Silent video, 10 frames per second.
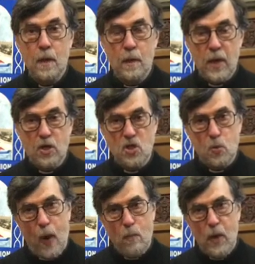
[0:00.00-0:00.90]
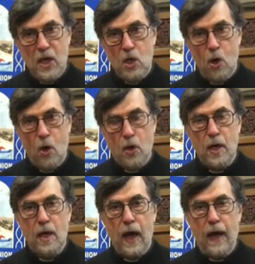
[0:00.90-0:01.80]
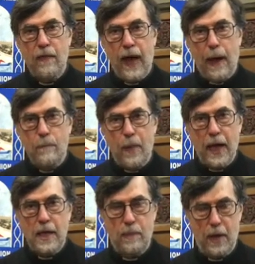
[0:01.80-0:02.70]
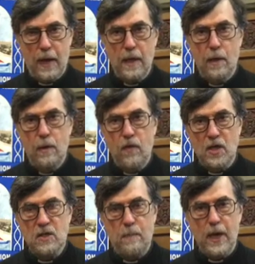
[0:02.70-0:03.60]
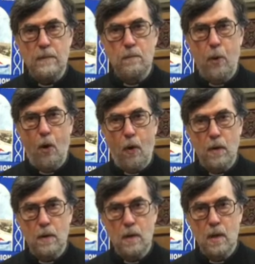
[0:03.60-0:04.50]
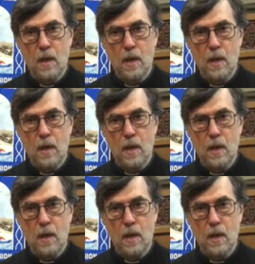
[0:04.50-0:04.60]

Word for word: Because when we look at that baby that's been born,